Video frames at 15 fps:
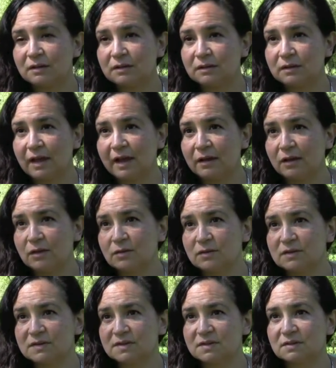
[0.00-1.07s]
Land code
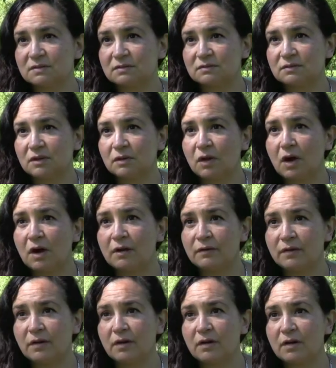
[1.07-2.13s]
is the
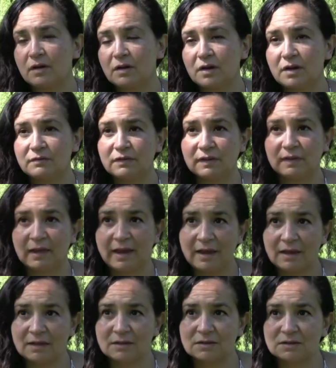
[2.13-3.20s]
law of the
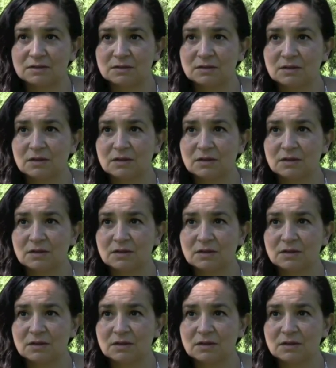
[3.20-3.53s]
land